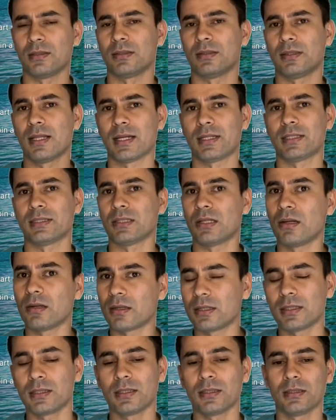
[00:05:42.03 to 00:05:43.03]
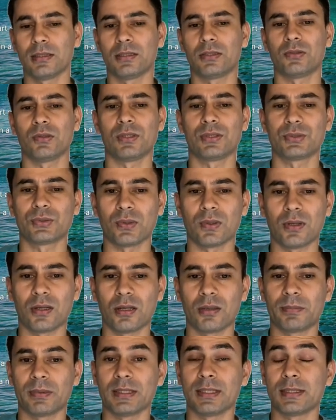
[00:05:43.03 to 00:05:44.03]
that is unread, it will show
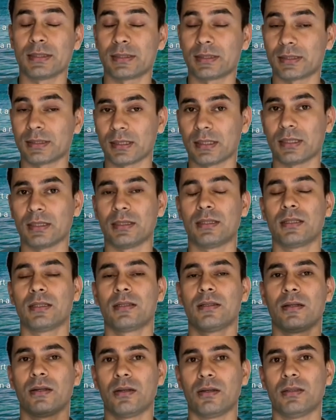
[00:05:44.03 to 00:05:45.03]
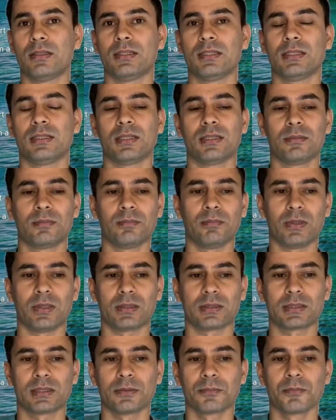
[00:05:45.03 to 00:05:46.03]
up inside unread
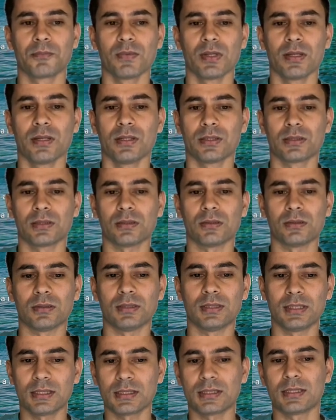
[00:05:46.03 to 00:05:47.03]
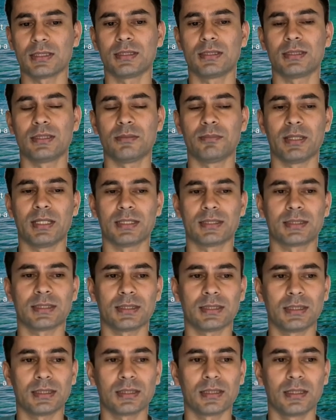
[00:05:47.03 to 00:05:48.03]
box. So this is the main
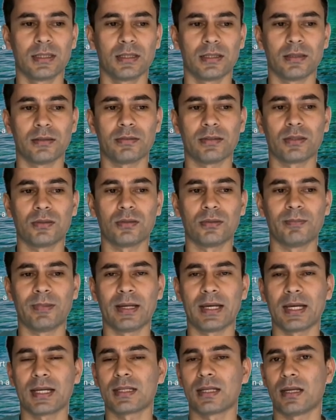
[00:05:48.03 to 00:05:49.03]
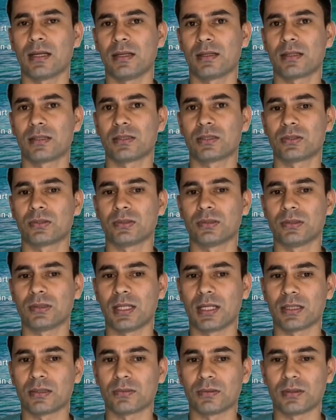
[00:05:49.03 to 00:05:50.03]
setting. If I go back, I can show you
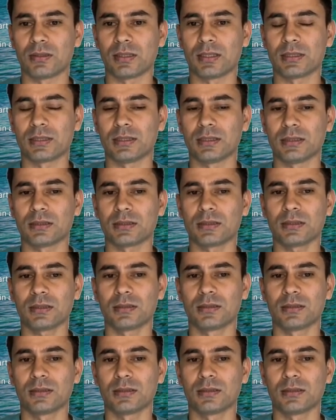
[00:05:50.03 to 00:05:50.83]
that one right here.